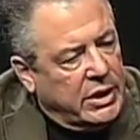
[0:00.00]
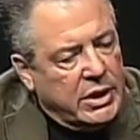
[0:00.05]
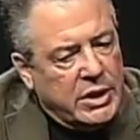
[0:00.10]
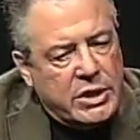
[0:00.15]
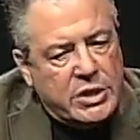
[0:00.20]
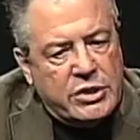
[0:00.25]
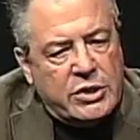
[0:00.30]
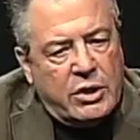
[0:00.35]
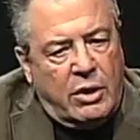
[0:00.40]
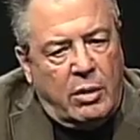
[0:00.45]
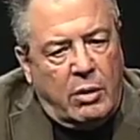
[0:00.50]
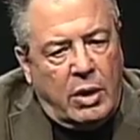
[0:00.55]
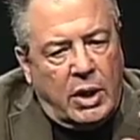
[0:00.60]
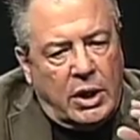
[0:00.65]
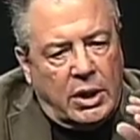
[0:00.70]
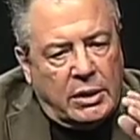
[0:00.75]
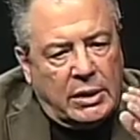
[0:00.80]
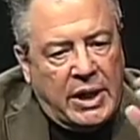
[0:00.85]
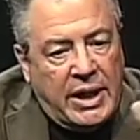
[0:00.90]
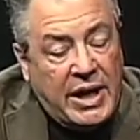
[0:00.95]
Okay. So
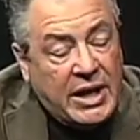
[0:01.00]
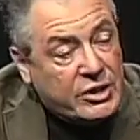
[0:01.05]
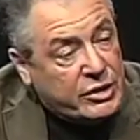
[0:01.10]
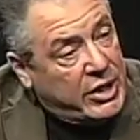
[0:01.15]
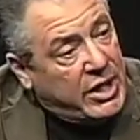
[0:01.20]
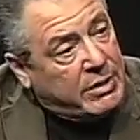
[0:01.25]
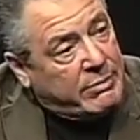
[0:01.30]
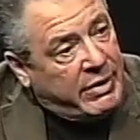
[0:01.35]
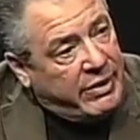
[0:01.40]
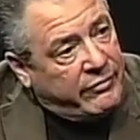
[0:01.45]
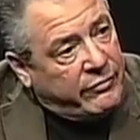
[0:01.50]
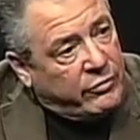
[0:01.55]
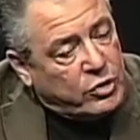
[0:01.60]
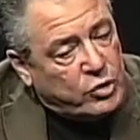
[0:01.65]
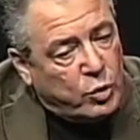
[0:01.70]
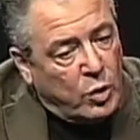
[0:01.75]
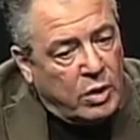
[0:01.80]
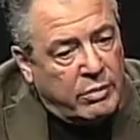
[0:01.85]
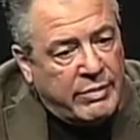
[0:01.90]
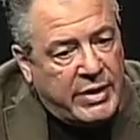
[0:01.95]
uh, I actually had my
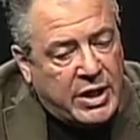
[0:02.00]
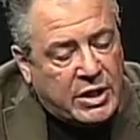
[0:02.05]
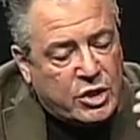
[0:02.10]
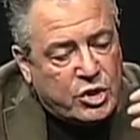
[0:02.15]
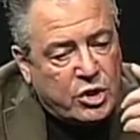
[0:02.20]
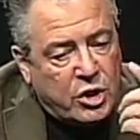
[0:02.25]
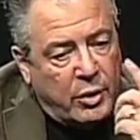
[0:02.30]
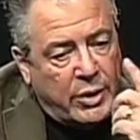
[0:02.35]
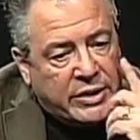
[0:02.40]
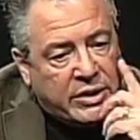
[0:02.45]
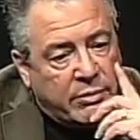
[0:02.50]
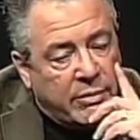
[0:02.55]
first one-man show at